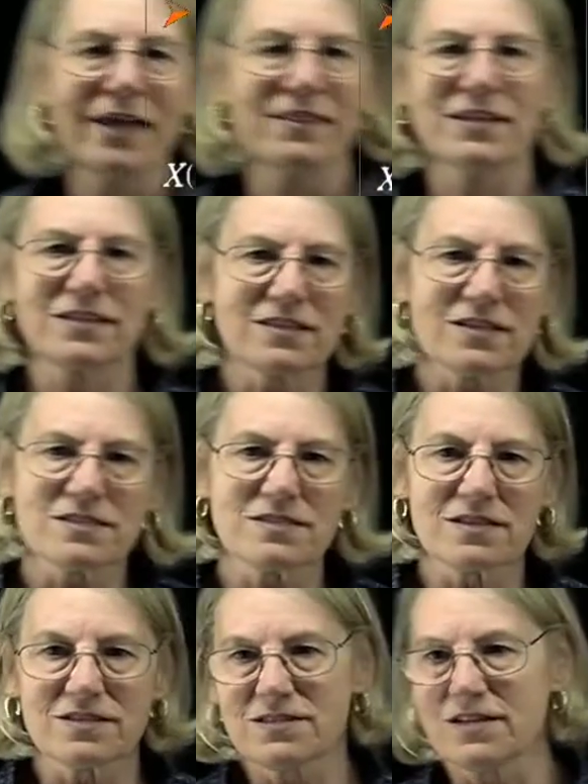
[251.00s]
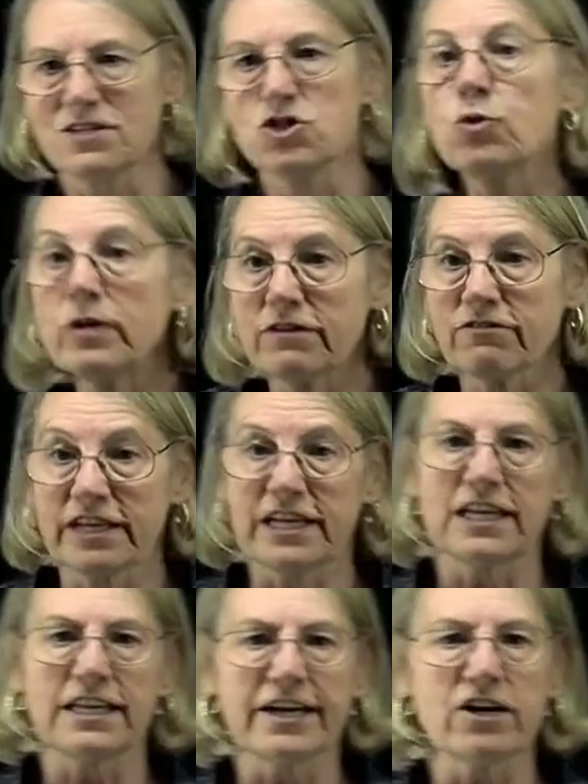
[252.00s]
I think that this is intuitively
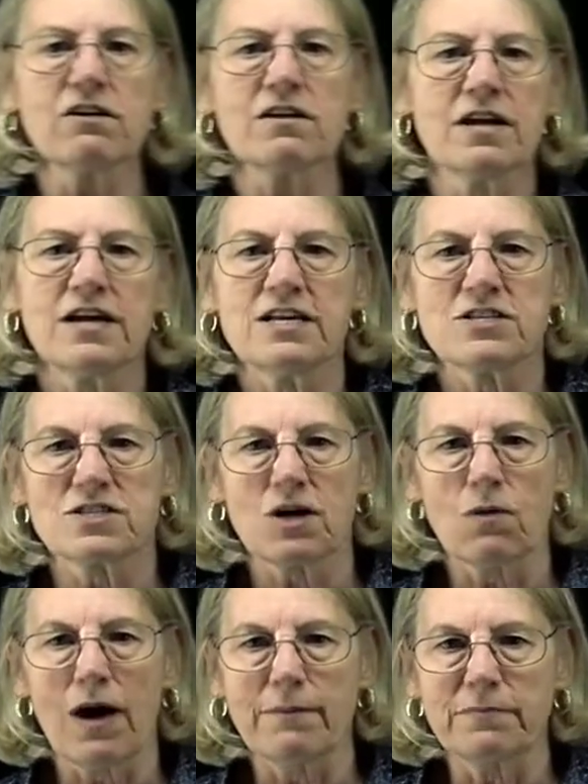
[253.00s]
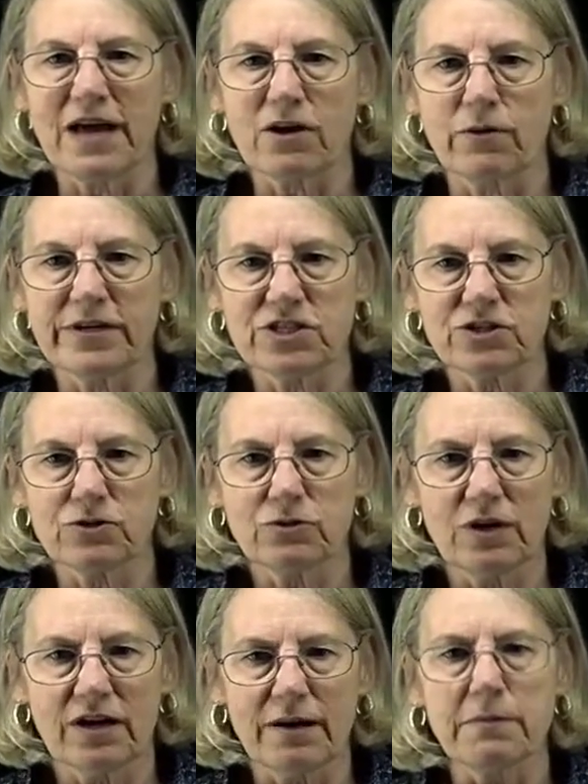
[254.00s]
clear. So I'm not going to,
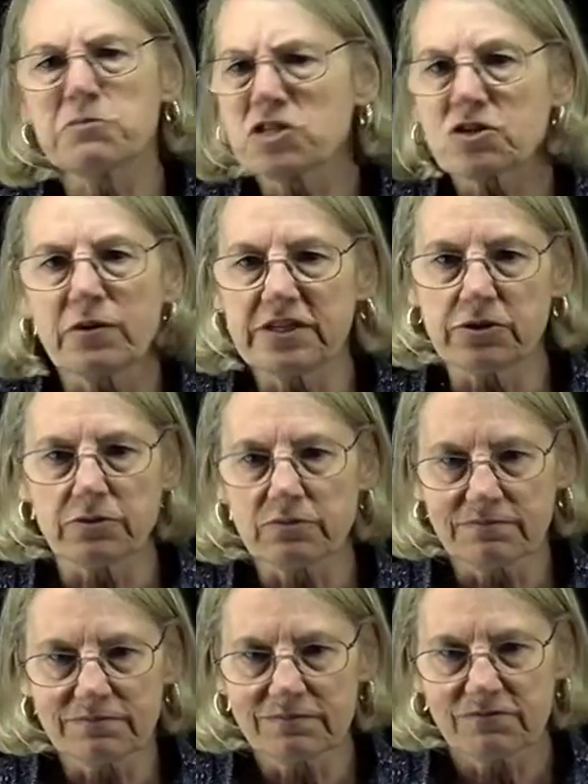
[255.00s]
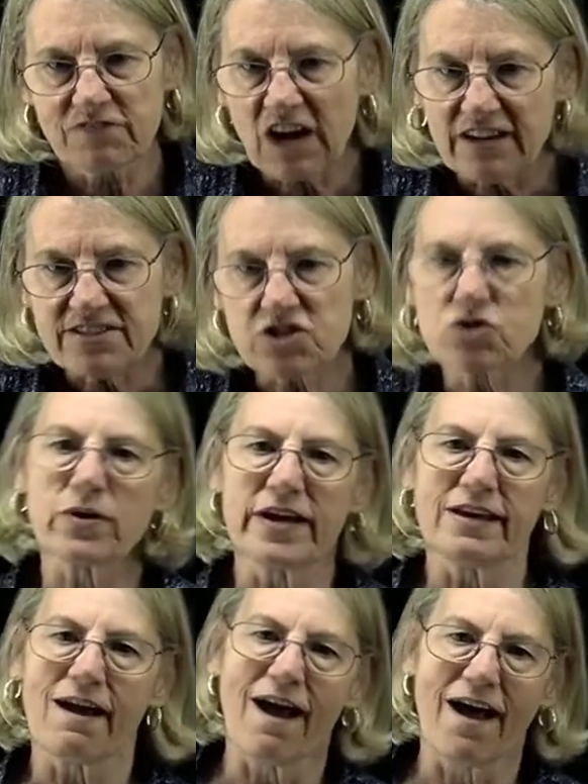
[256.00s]
I'm just going to
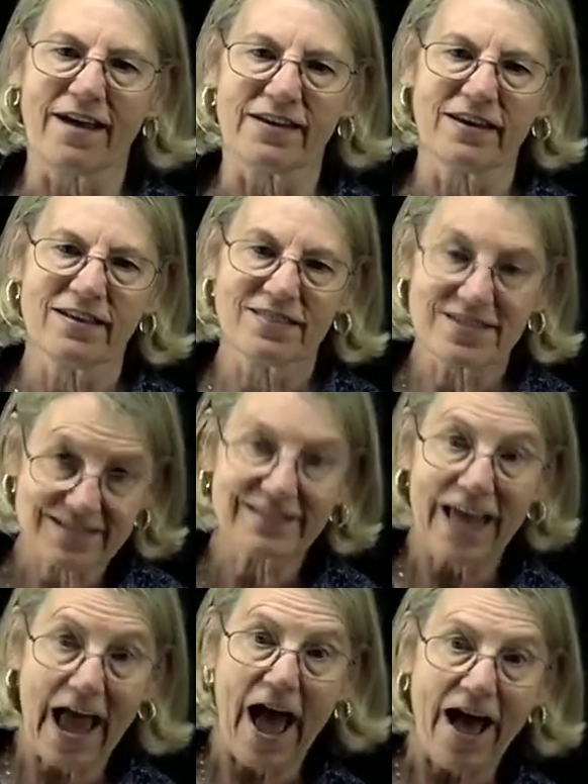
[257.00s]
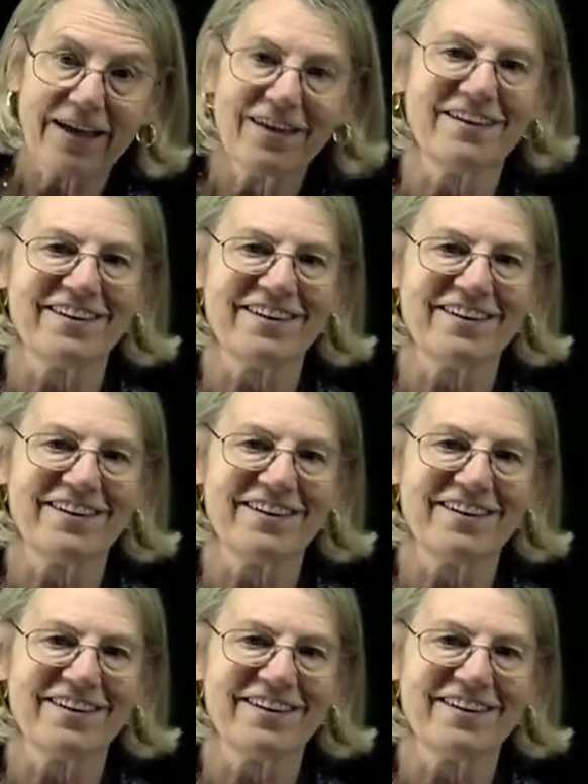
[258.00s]
concentrate on this lag